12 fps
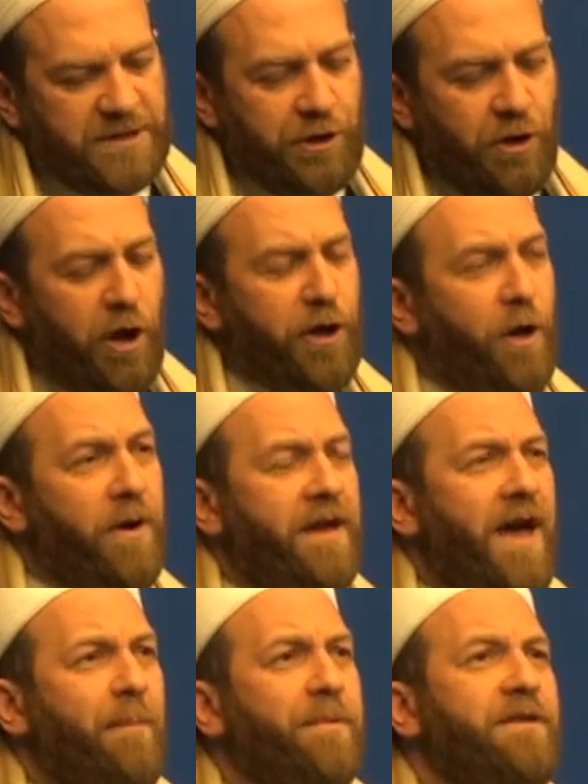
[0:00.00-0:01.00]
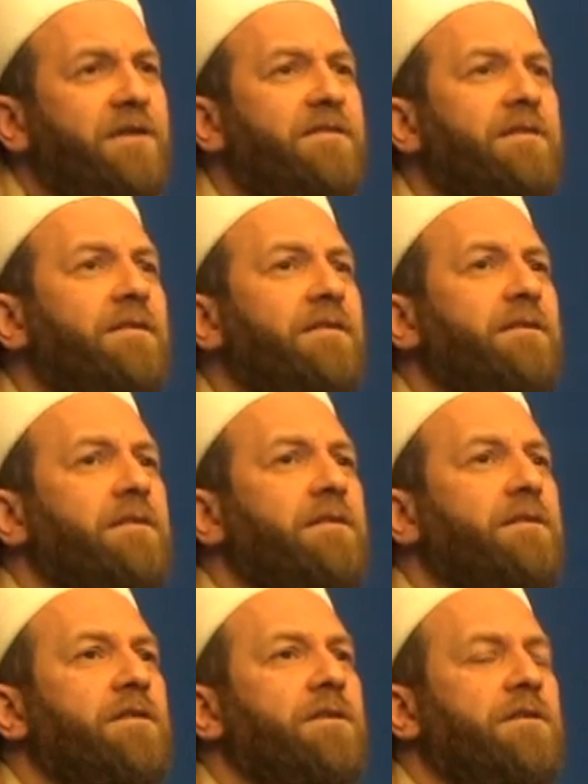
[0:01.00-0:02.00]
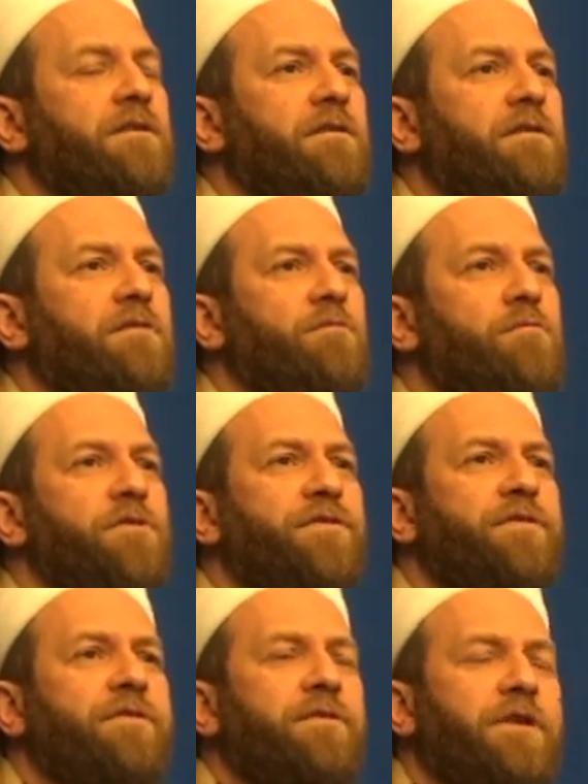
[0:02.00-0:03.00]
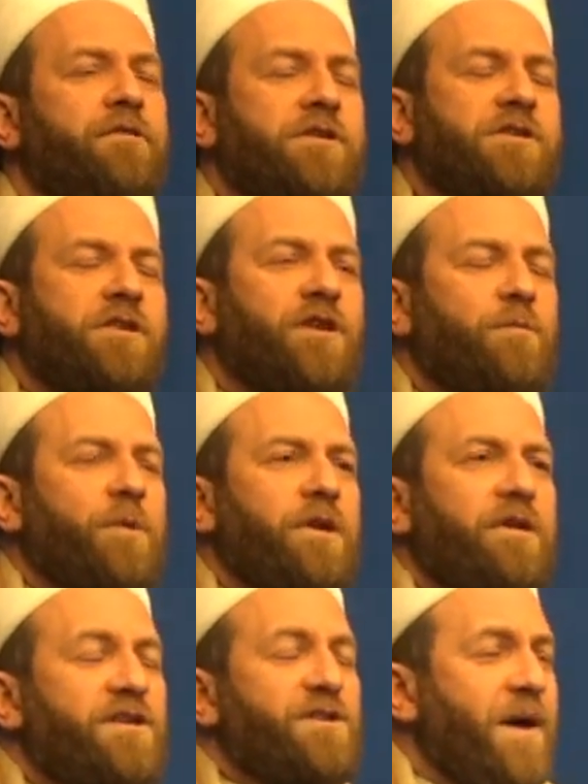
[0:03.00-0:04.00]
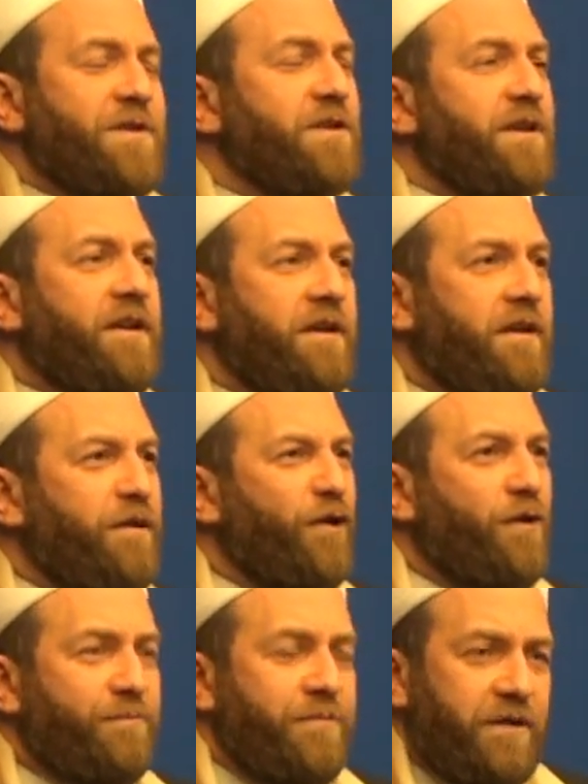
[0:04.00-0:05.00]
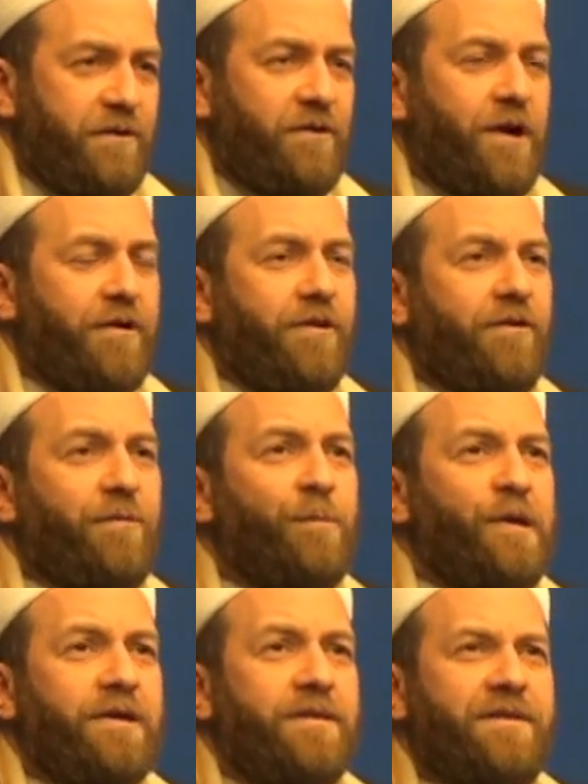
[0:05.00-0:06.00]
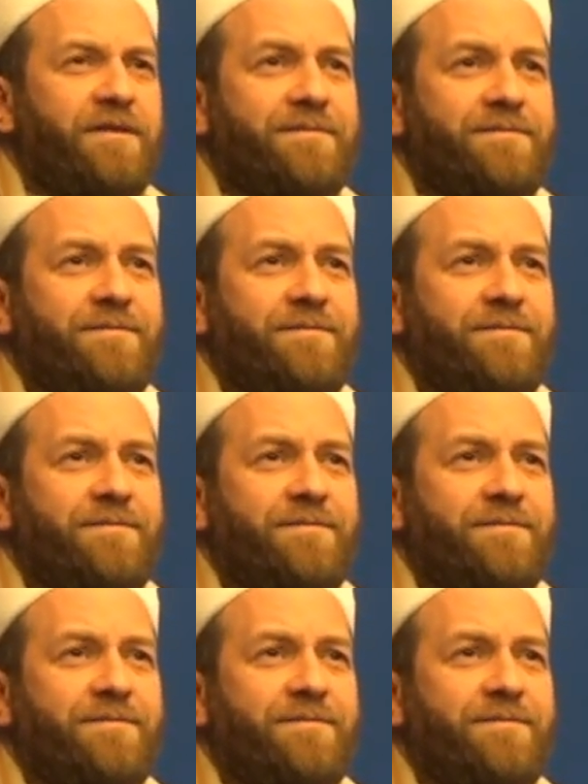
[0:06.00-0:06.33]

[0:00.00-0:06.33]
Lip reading: You all know what happened with the Christian community, especially here in Europe, that you are European.